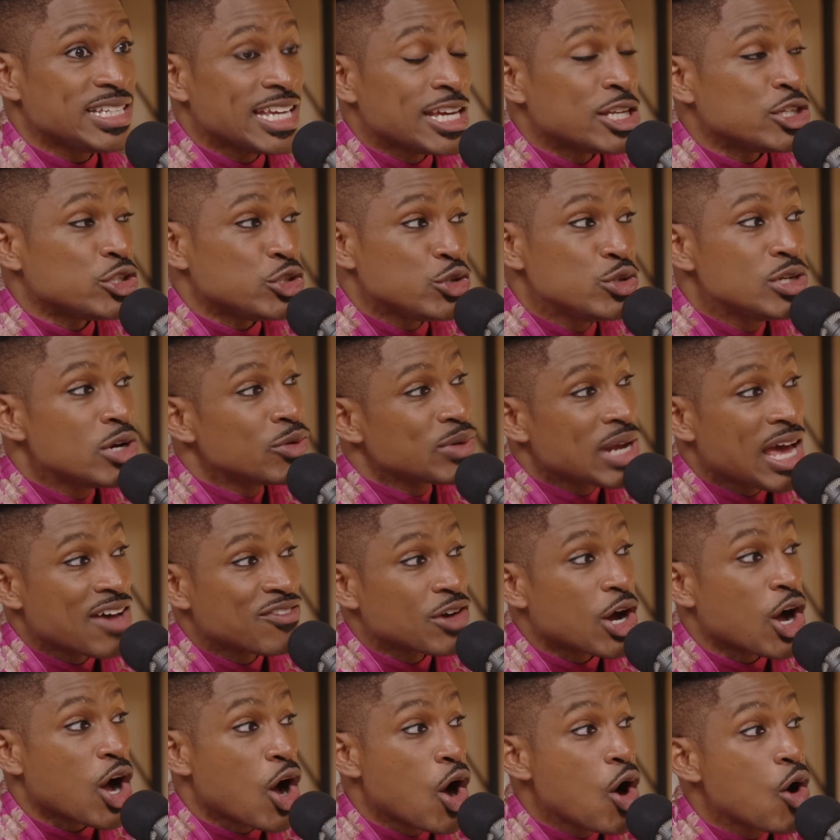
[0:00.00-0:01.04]
and you don't have a
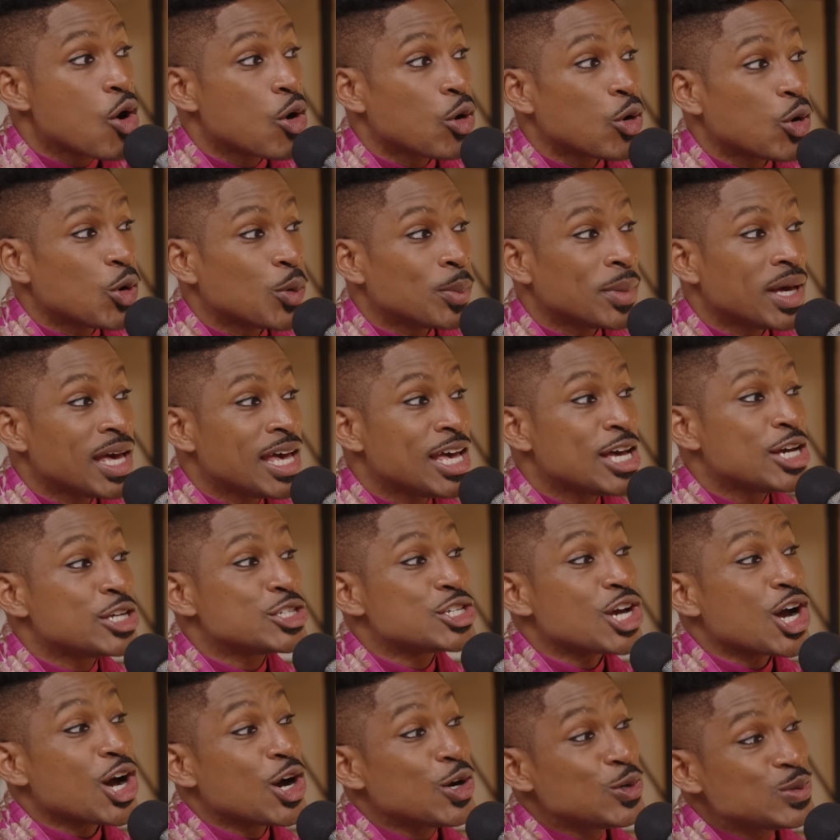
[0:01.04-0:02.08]
home to
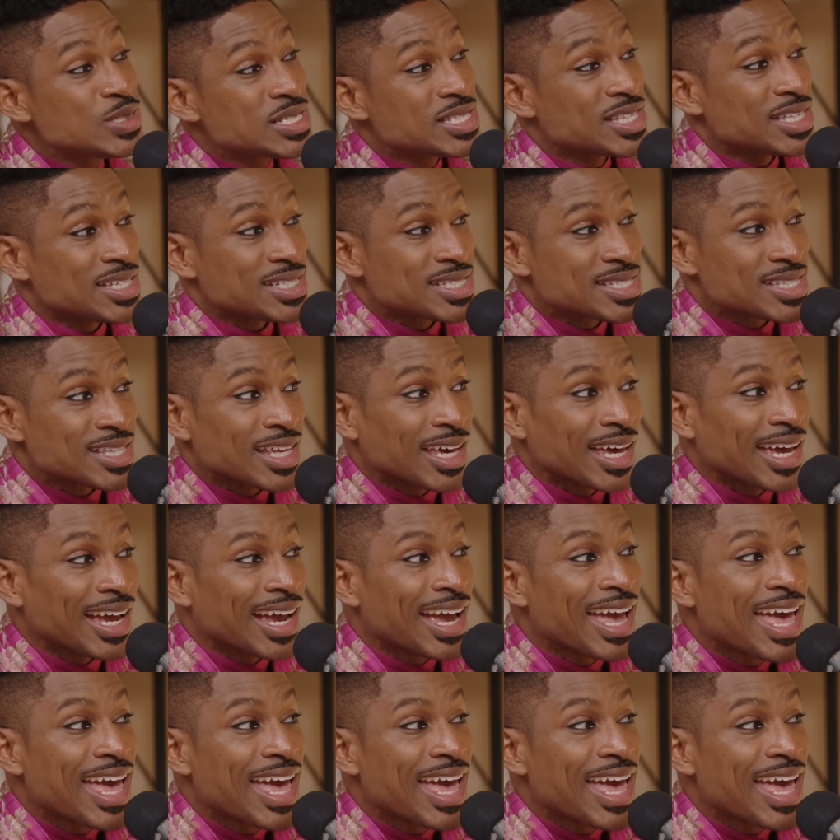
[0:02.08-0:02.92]
host this thing.